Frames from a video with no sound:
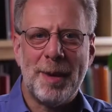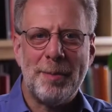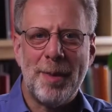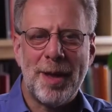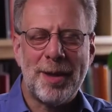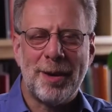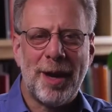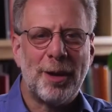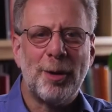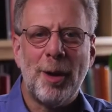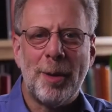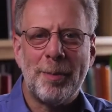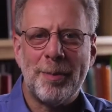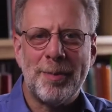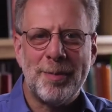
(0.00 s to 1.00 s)
My mother, I grew
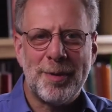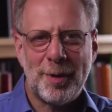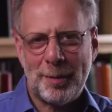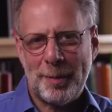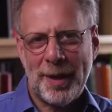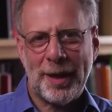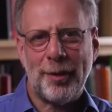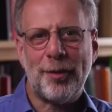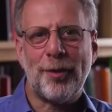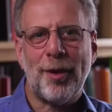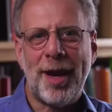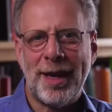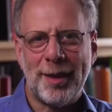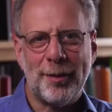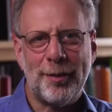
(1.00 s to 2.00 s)
up sort of being afraid